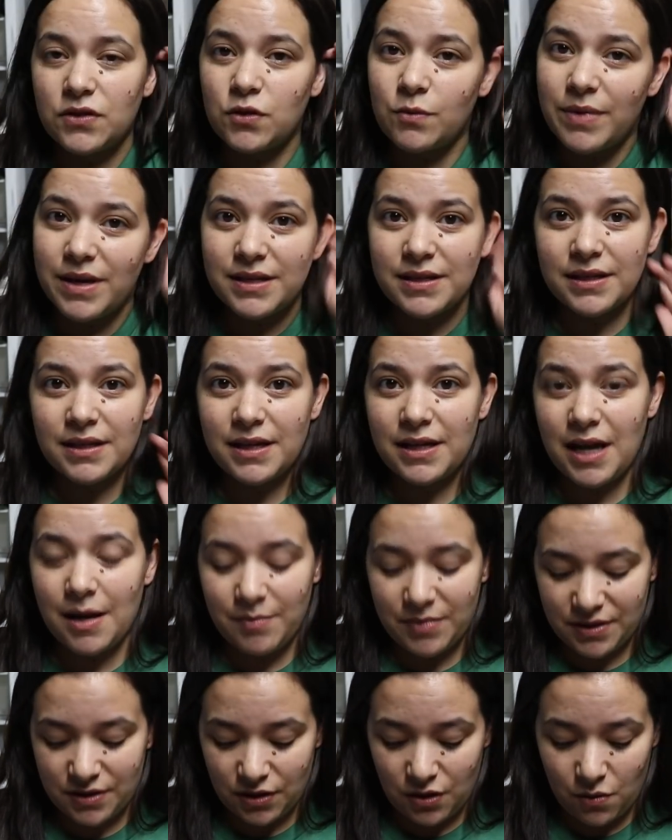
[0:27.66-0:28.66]
So basically
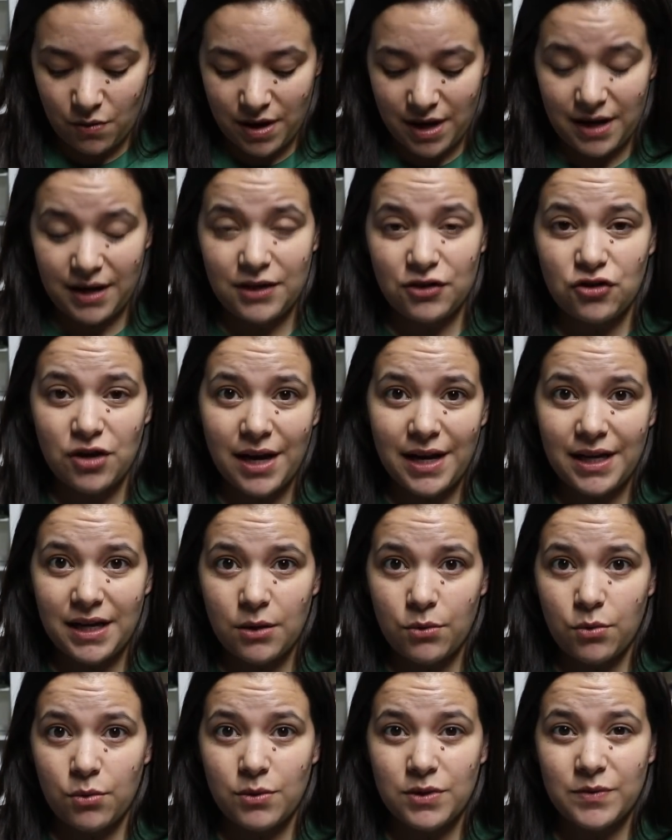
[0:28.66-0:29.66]
I'm just gonna go ahead and try and
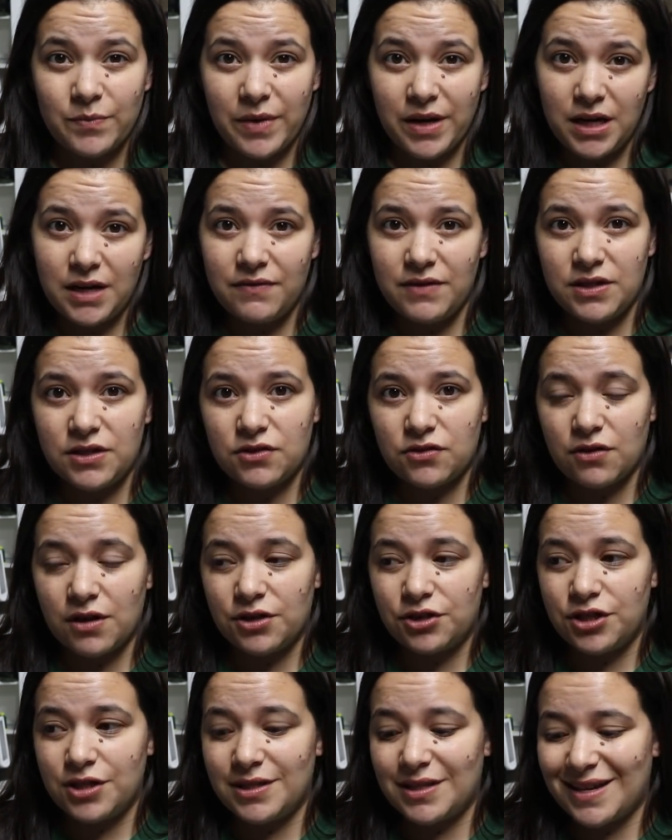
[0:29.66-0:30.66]
get through as many of these
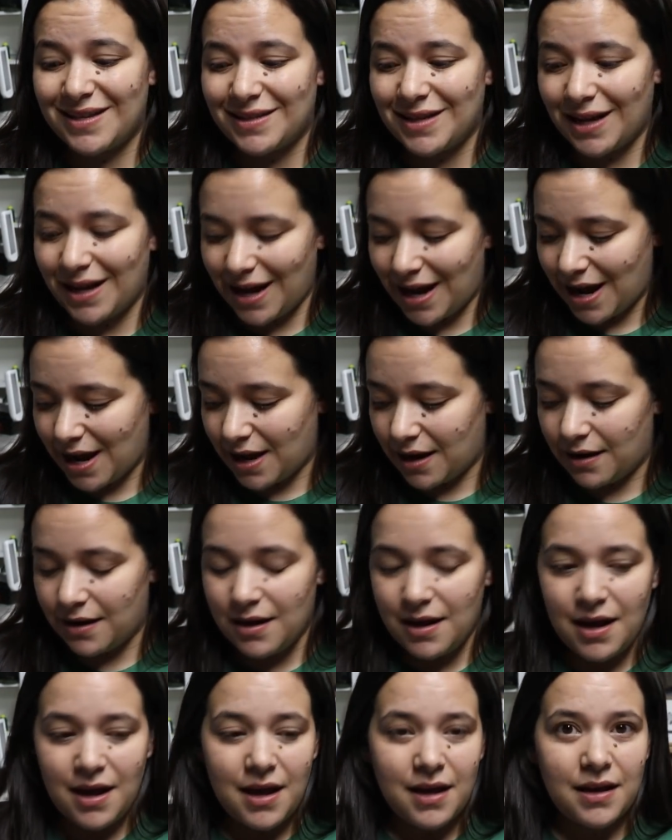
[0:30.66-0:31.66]
scrunchies as I can.
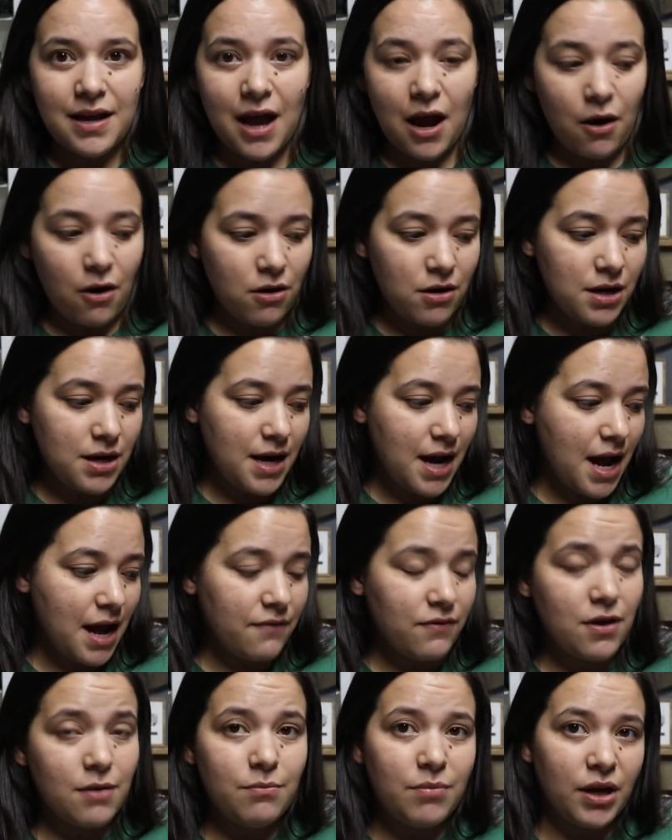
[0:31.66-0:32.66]
Now I already
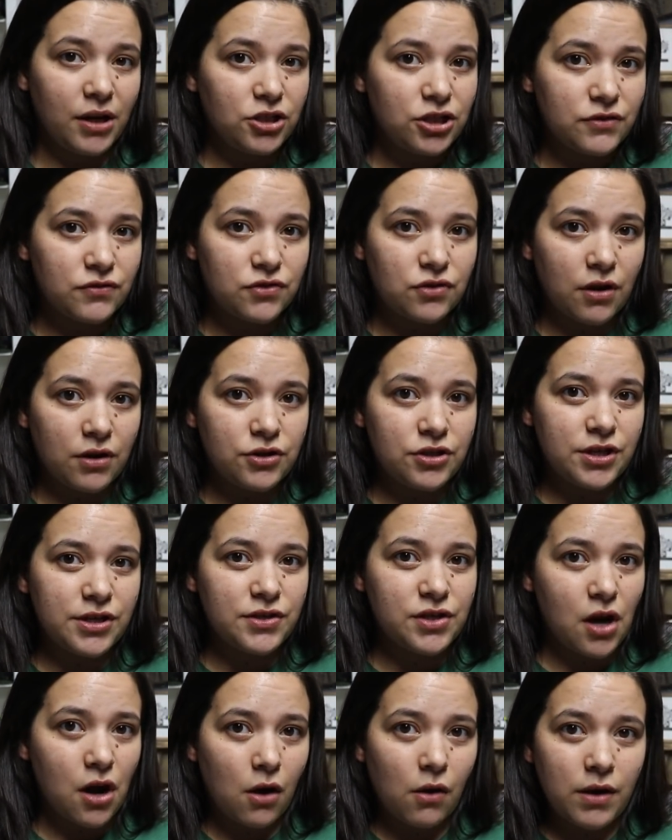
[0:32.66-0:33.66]
have a bunch of
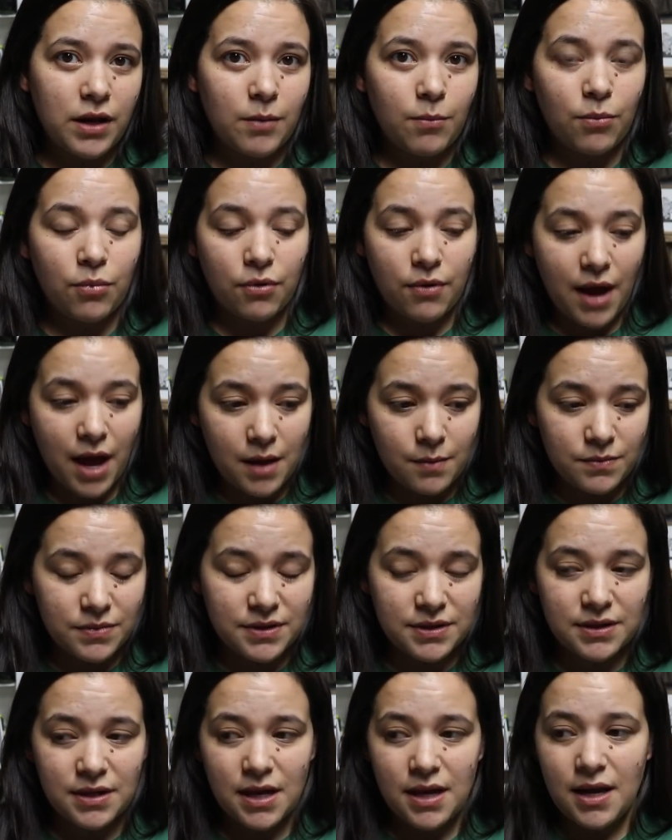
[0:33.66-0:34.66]
scrunchies already
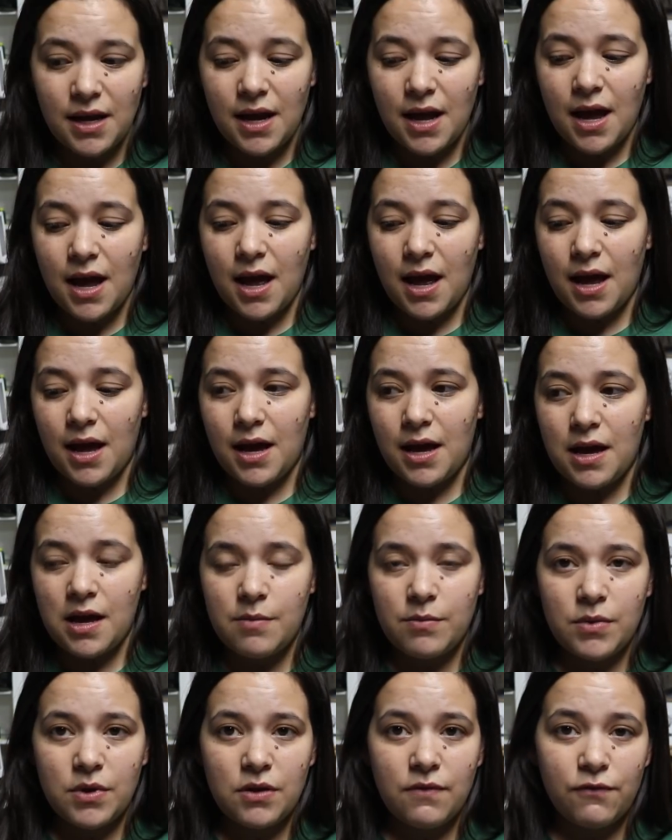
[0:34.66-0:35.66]
prepped
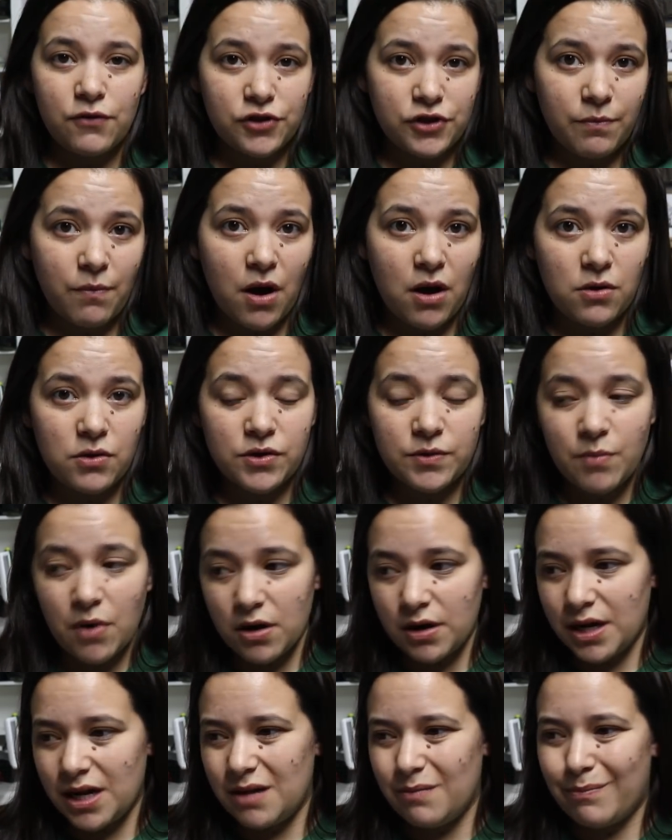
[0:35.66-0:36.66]
um, for tomorrow's
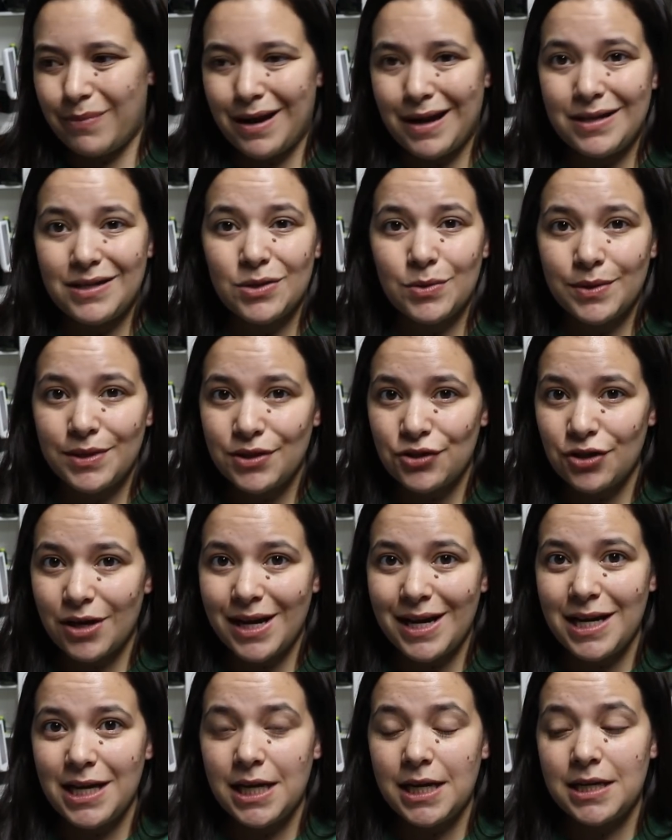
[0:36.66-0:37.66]
market, but I just wanna
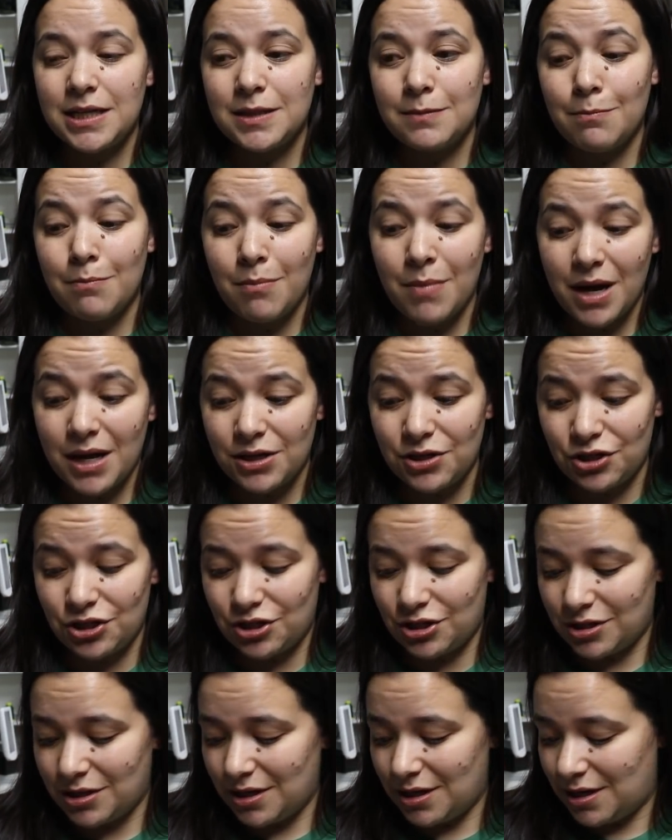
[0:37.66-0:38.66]
try and get as
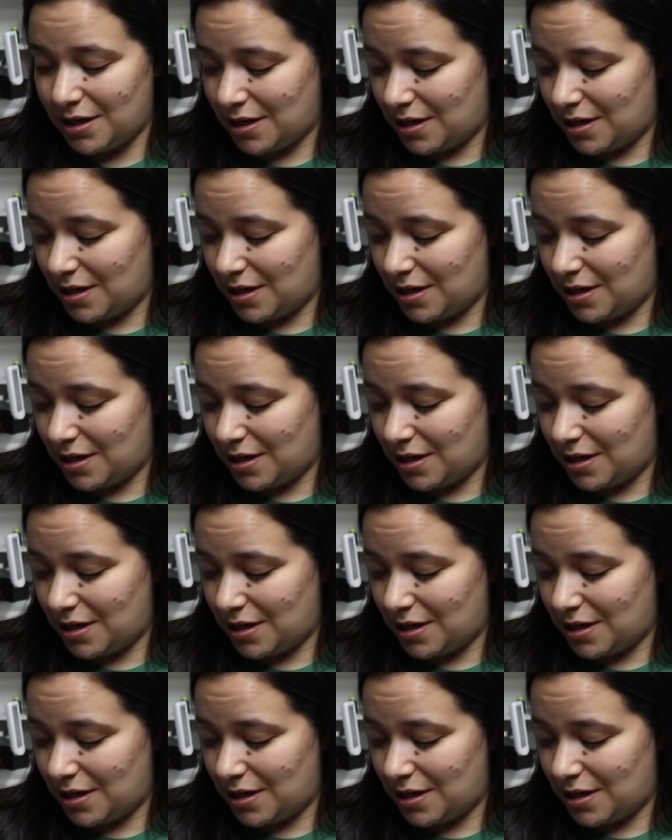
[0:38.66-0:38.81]
much